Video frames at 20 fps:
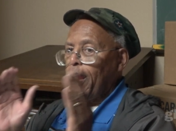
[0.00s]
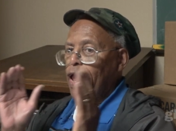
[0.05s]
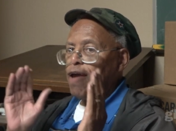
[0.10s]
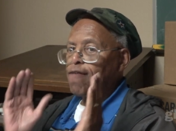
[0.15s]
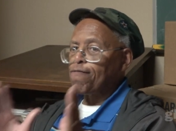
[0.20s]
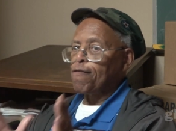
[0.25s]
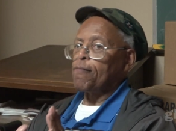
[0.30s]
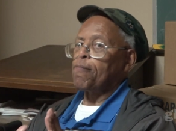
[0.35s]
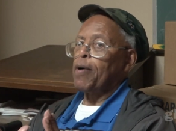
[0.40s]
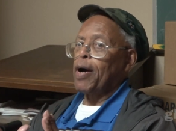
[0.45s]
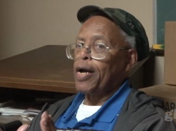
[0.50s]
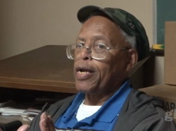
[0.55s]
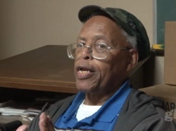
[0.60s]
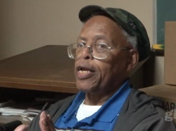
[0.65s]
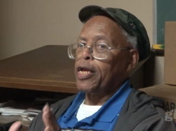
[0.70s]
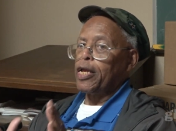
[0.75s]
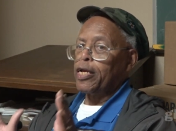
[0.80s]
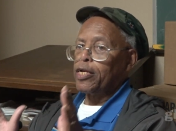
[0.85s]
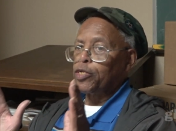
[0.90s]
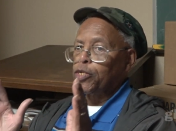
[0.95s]

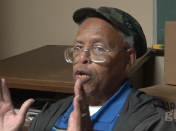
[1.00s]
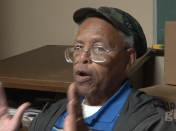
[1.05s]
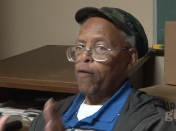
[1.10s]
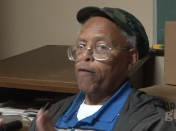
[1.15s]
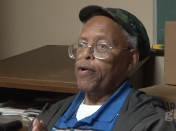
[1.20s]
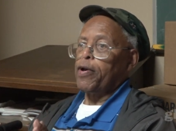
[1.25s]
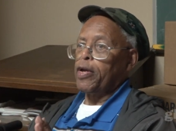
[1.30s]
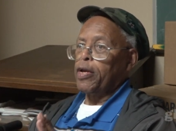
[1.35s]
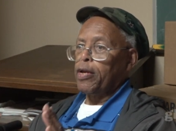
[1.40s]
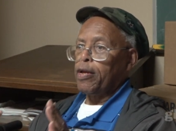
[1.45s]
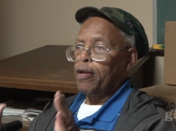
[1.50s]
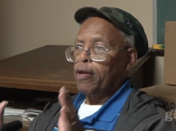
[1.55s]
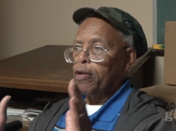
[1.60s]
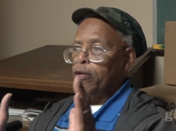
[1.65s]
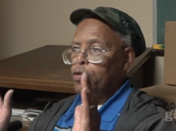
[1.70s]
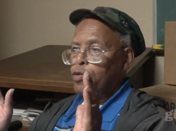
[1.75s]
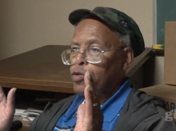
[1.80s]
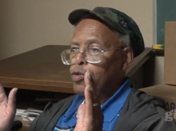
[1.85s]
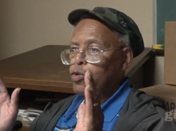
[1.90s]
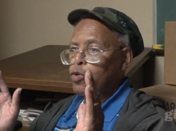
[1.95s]
Everybody is going
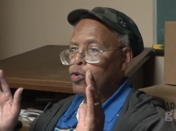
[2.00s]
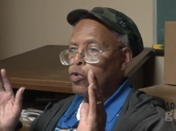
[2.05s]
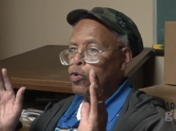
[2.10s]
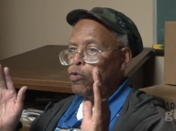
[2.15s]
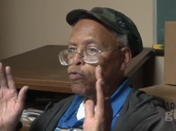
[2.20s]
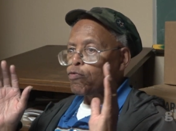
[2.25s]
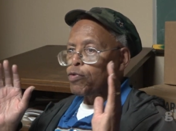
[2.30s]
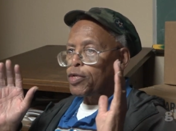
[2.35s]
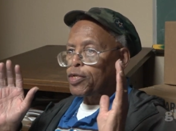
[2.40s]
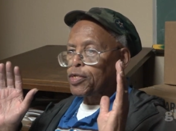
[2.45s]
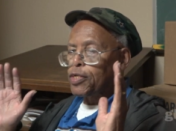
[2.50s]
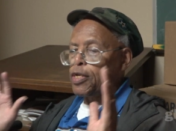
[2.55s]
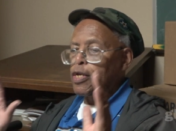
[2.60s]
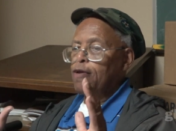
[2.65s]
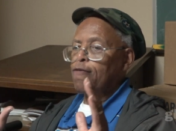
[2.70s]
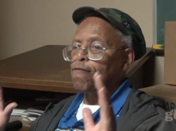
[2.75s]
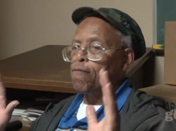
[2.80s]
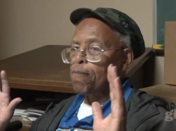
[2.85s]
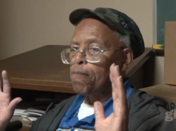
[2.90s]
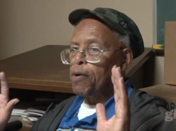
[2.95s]
to
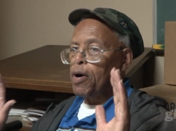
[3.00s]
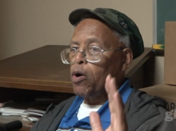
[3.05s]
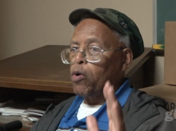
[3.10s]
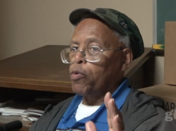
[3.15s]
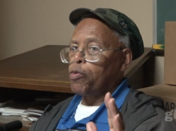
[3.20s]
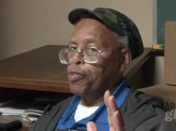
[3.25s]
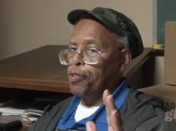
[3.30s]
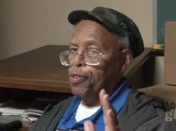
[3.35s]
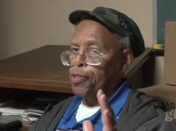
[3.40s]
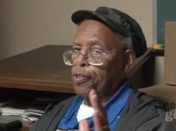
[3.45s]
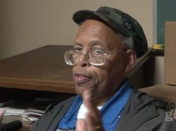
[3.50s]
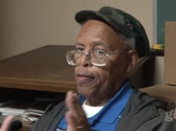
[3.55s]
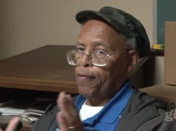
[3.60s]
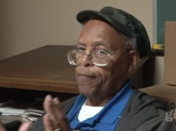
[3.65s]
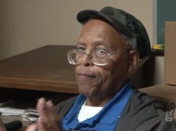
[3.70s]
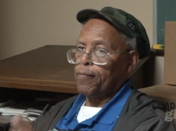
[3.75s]
receive both,